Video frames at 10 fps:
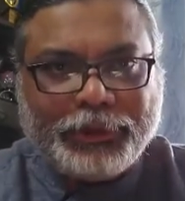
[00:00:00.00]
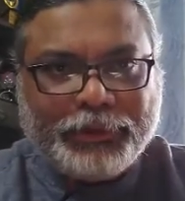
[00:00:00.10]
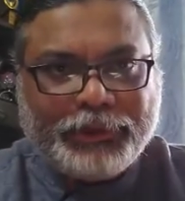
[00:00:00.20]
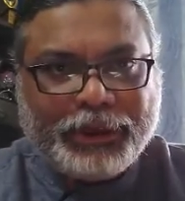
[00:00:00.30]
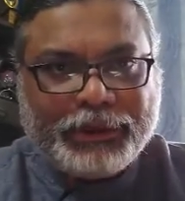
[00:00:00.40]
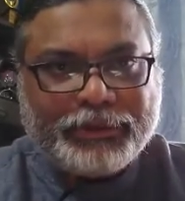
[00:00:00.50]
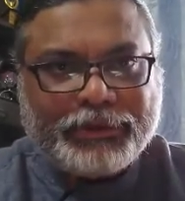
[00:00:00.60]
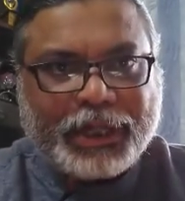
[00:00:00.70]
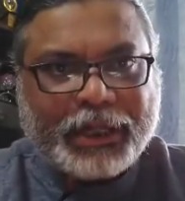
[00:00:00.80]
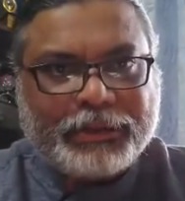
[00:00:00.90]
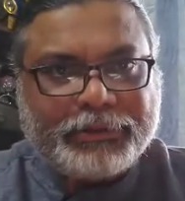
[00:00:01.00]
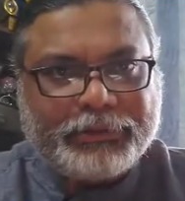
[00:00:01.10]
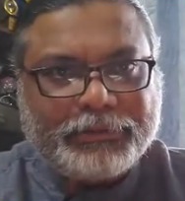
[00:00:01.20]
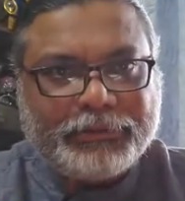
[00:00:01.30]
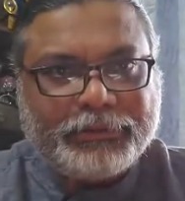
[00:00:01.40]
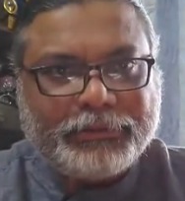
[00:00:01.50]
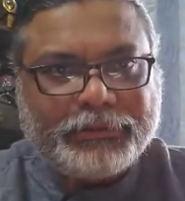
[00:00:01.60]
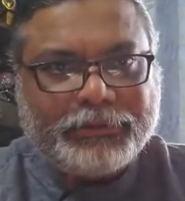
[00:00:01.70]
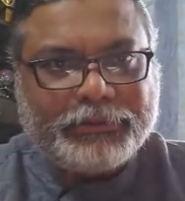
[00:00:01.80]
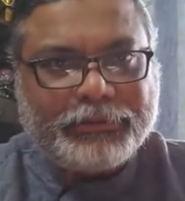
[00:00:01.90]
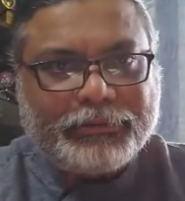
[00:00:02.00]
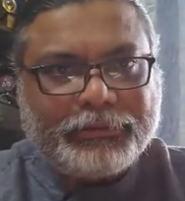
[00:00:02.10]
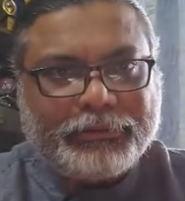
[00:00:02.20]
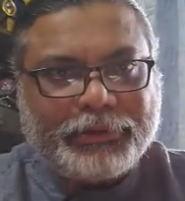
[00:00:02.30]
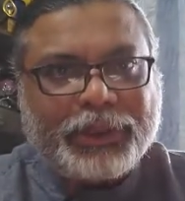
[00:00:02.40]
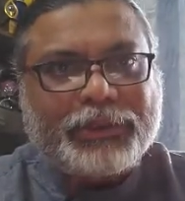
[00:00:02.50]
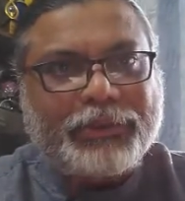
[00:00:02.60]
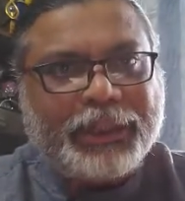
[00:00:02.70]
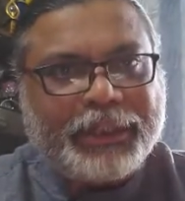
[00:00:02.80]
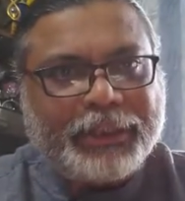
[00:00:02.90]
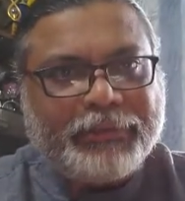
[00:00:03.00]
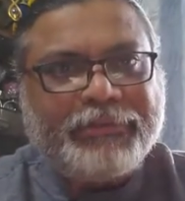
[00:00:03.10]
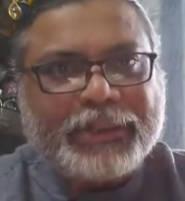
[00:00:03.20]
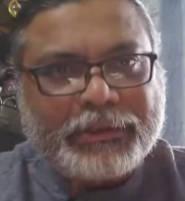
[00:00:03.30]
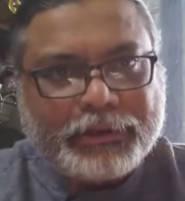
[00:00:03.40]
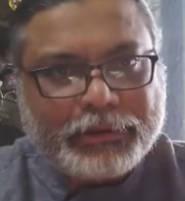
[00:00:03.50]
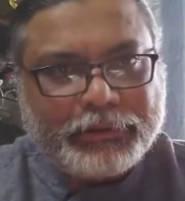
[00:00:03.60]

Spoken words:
you need to start resonating first.